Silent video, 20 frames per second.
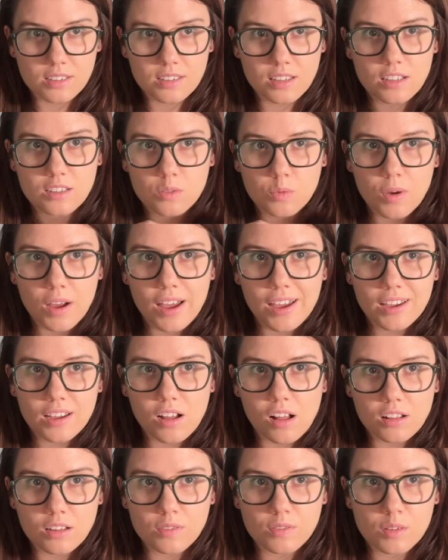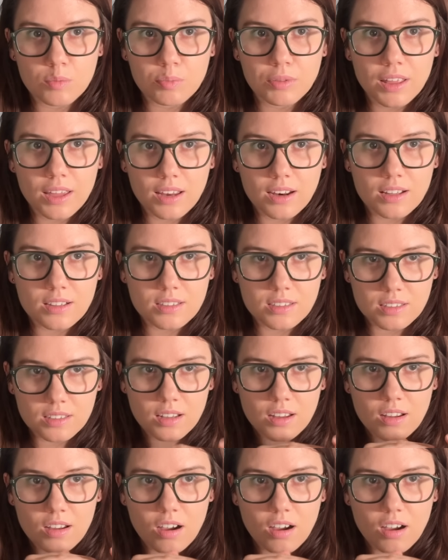That's why all of the planets